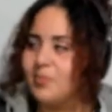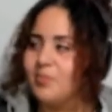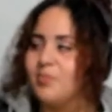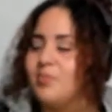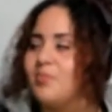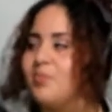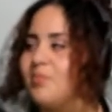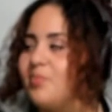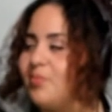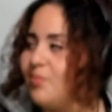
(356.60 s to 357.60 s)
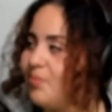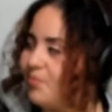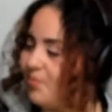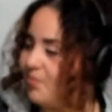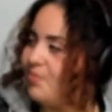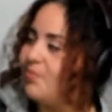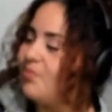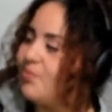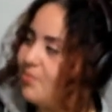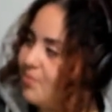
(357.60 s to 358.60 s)

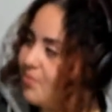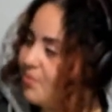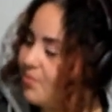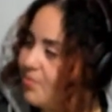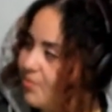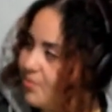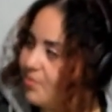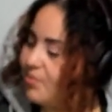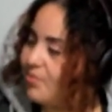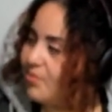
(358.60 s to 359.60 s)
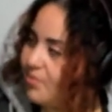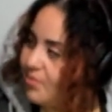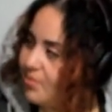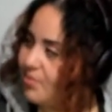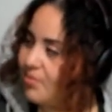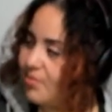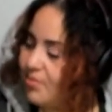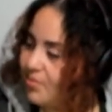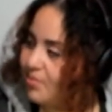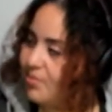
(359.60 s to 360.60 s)

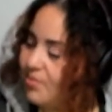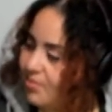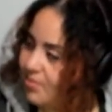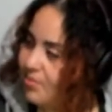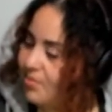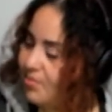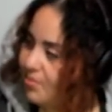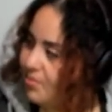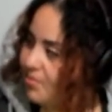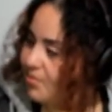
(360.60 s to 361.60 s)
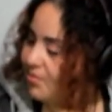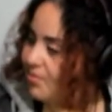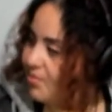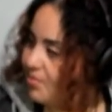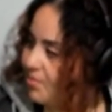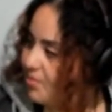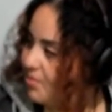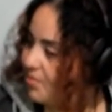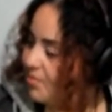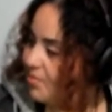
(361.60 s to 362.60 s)
No words are spoken by the person on screen.